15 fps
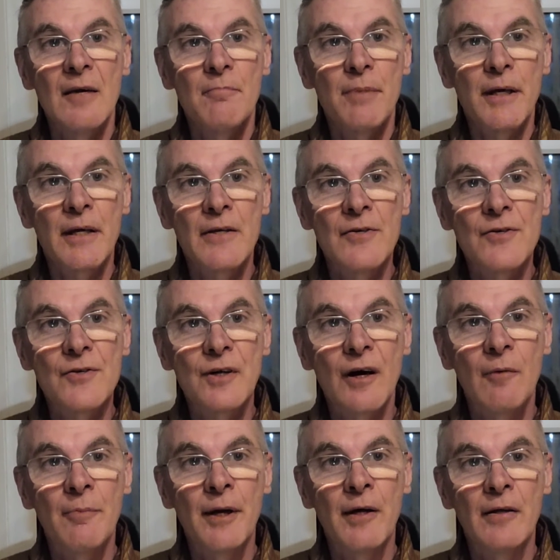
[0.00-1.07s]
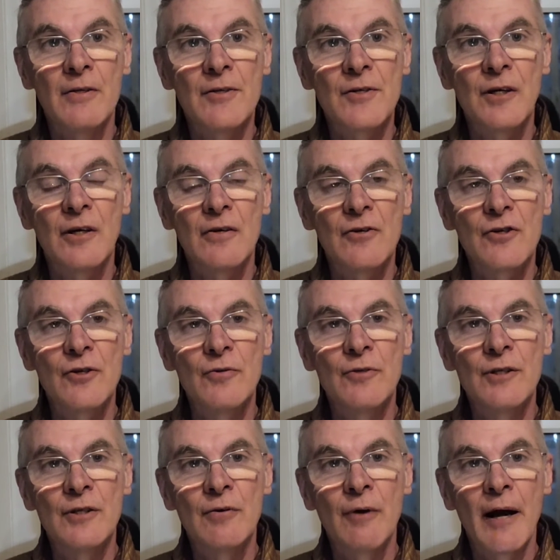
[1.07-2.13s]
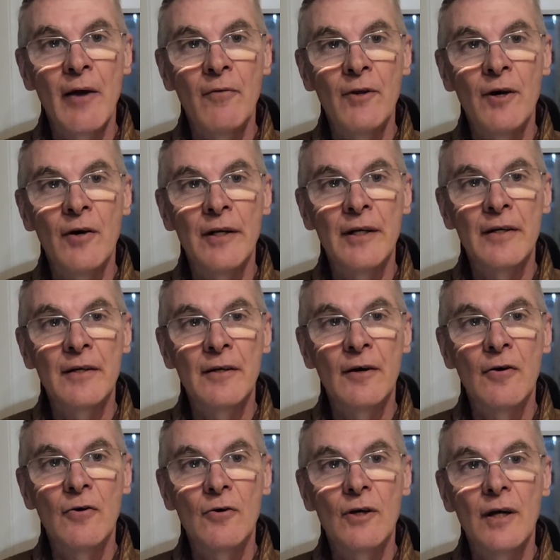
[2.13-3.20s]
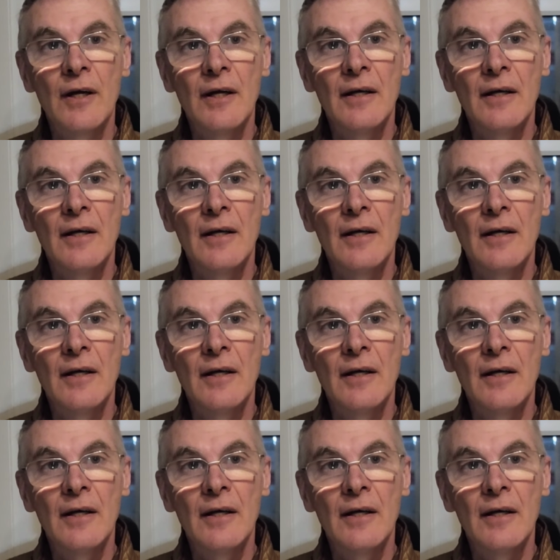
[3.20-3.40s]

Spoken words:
because I'll be able to start shooting around 9 o'clock.